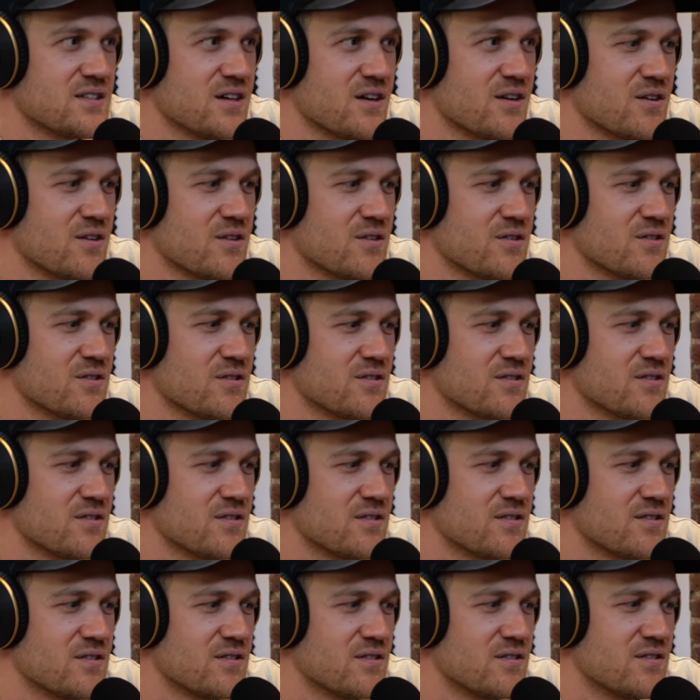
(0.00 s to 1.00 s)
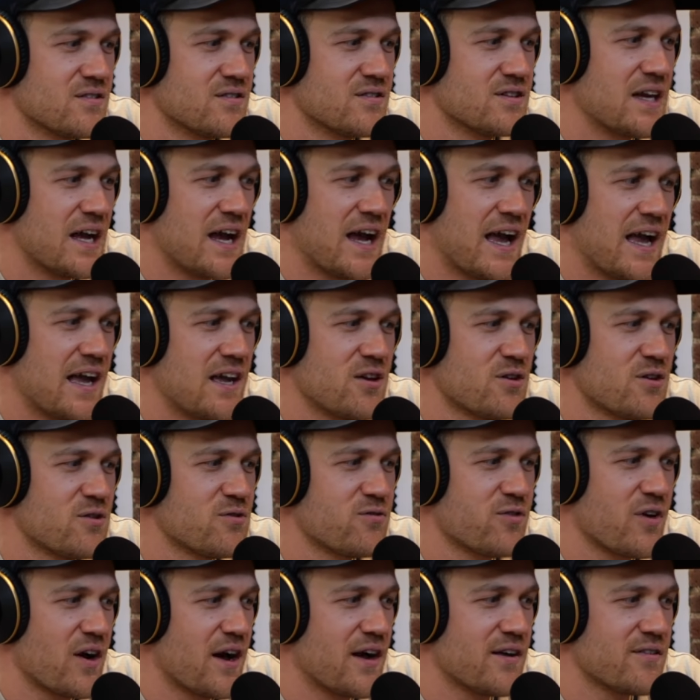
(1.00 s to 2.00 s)
So, yeah,
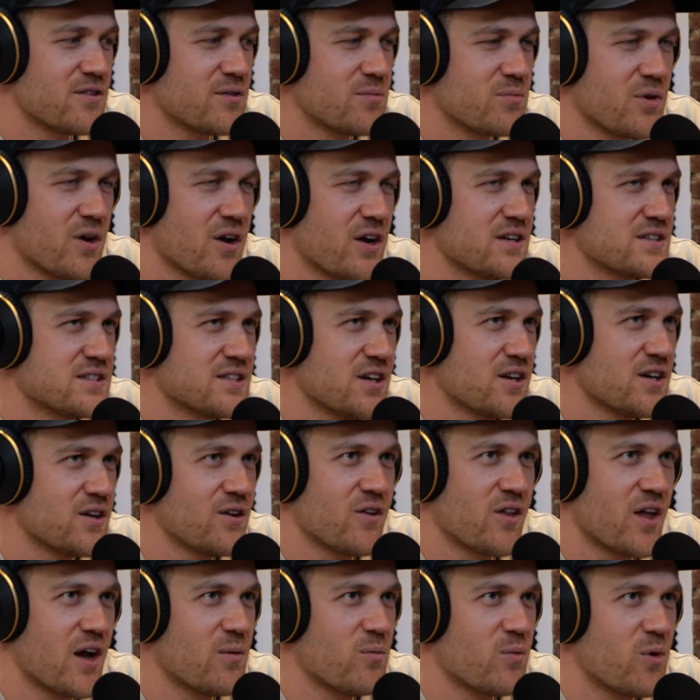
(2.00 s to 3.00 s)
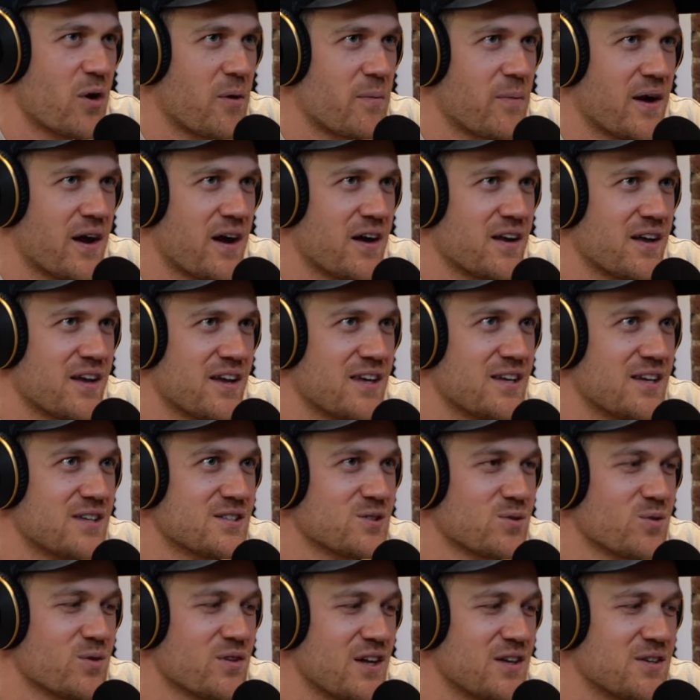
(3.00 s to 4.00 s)
AU5 could probably tell you a lot more about it.
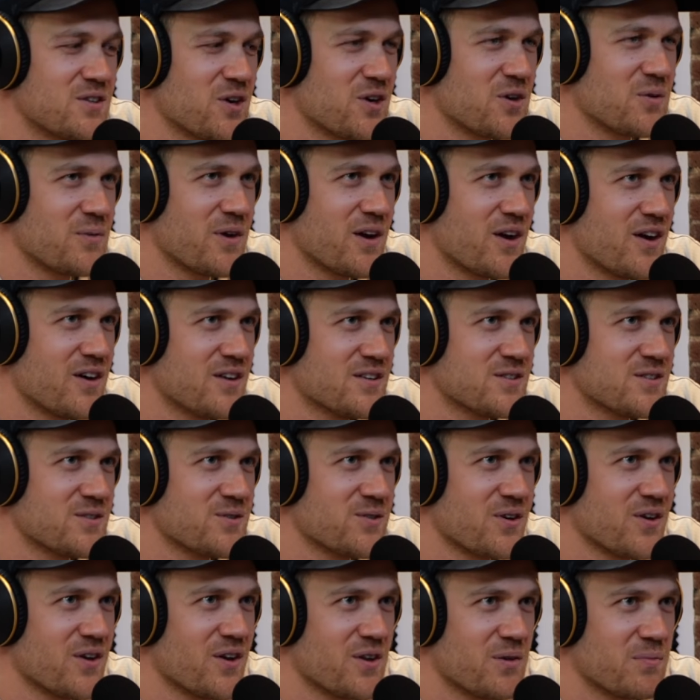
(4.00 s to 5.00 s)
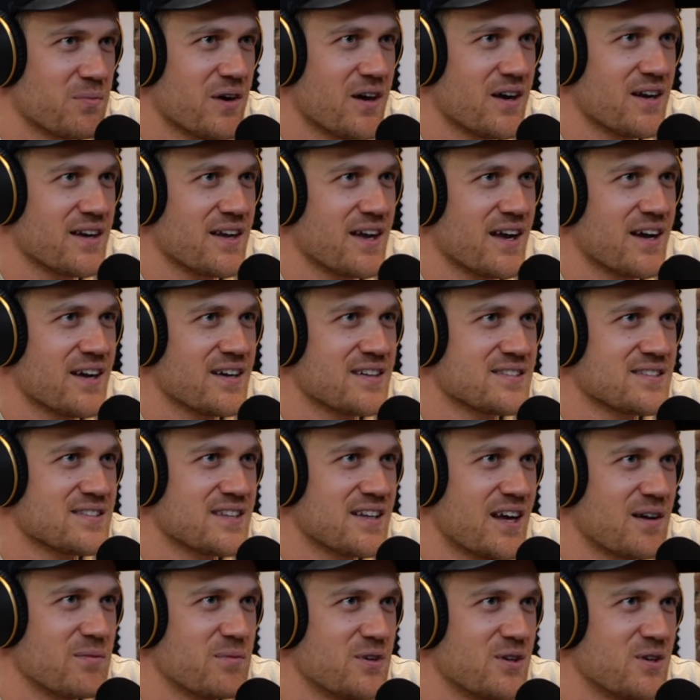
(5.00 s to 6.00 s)
He's the one that turned me on to it on the podcast,
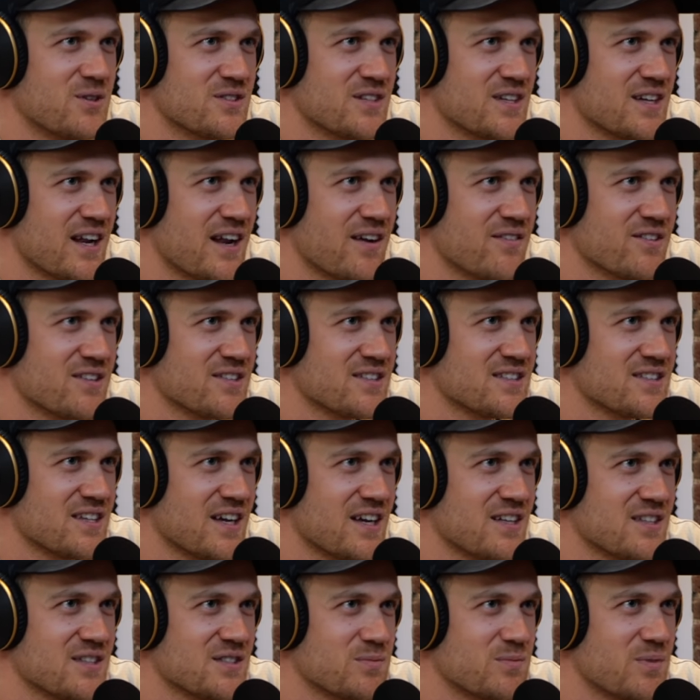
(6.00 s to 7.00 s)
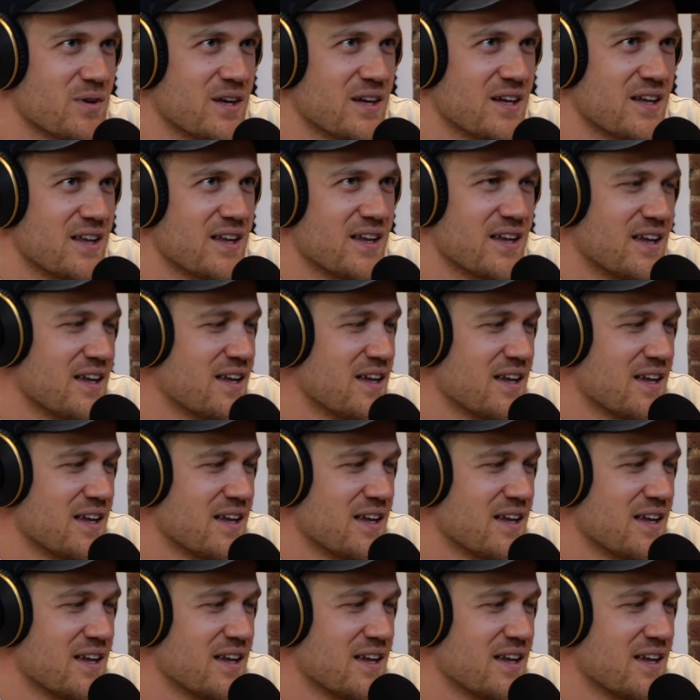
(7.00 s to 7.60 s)
and I've been using it ever since. But